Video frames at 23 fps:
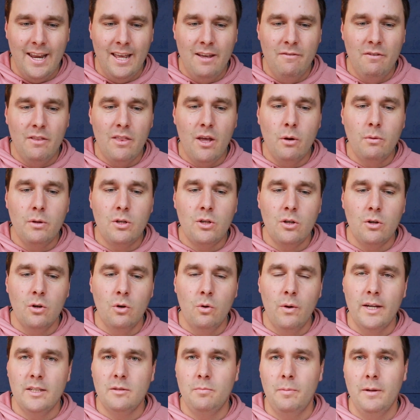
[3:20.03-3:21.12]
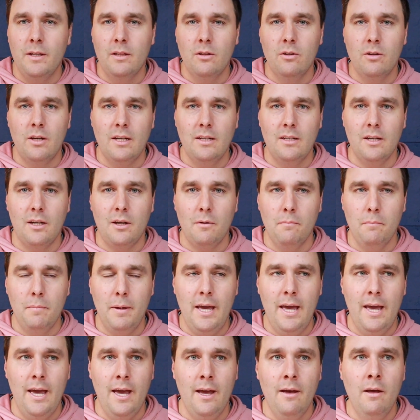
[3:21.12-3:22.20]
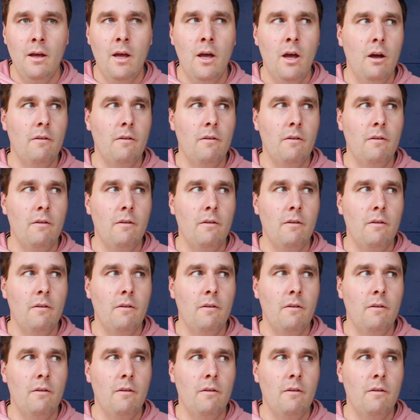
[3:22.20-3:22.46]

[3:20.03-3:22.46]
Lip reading: even though we should always be looking to compare,